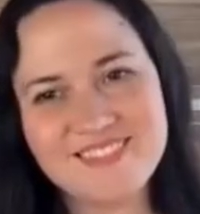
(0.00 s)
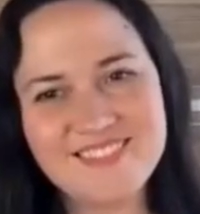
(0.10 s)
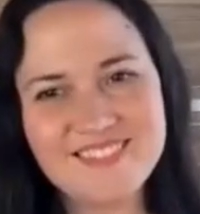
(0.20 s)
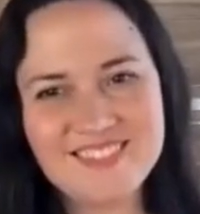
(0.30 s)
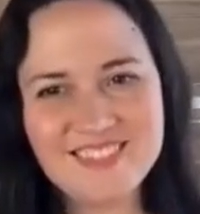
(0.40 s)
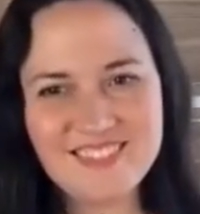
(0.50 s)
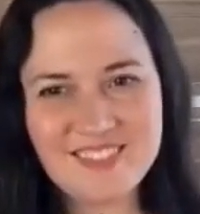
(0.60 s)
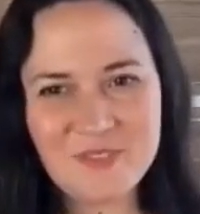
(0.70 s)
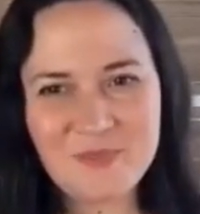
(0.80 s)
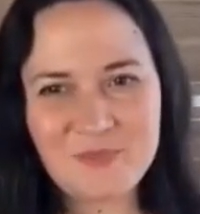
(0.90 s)

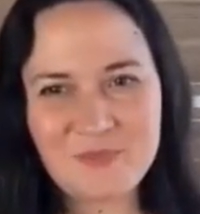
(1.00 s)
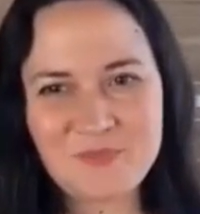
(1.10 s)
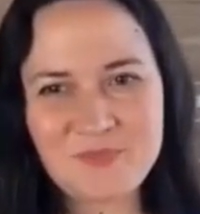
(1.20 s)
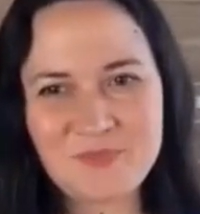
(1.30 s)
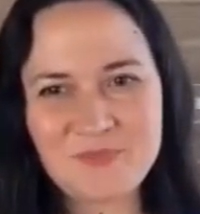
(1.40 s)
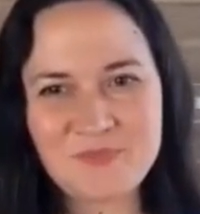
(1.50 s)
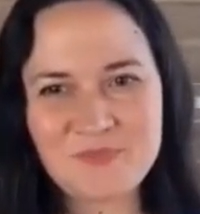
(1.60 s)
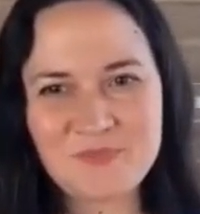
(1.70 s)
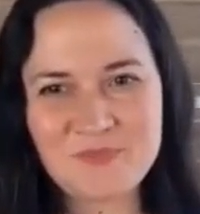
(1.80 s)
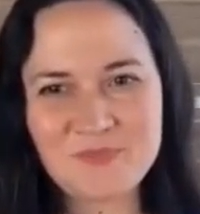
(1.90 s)

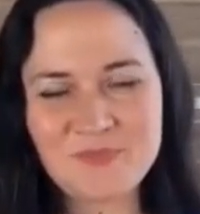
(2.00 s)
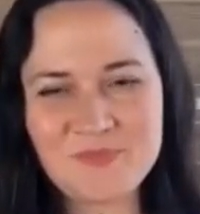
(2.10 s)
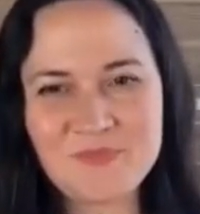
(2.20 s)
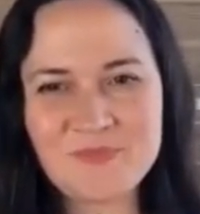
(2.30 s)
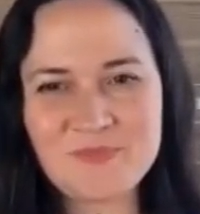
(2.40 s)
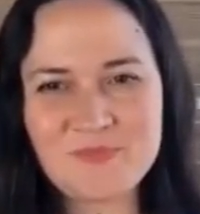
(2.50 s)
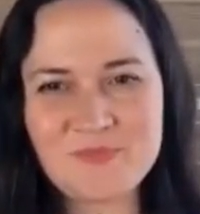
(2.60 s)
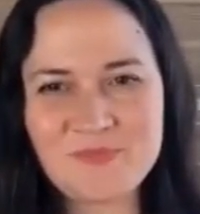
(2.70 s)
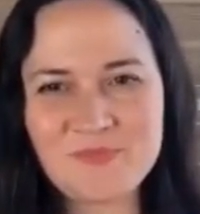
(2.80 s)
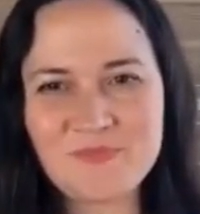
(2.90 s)

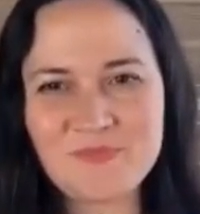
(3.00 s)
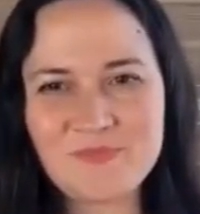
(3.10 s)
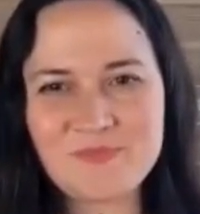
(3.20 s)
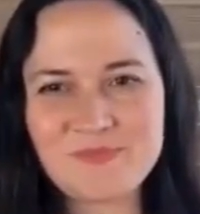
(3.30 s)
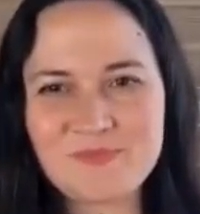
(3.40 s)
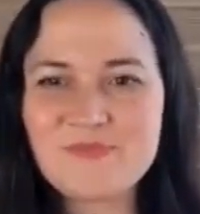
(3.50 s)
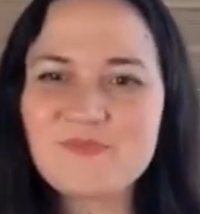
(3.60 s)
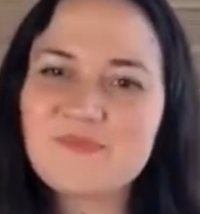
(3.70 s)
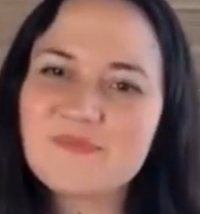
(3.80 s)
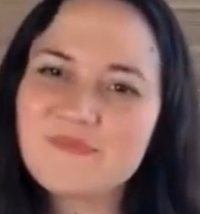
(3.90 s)

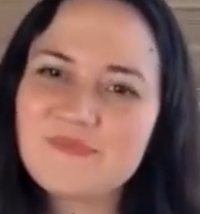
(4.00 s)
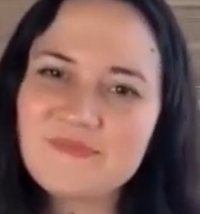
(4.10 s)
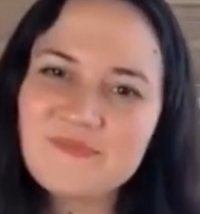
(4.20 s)
The person shown says nothing.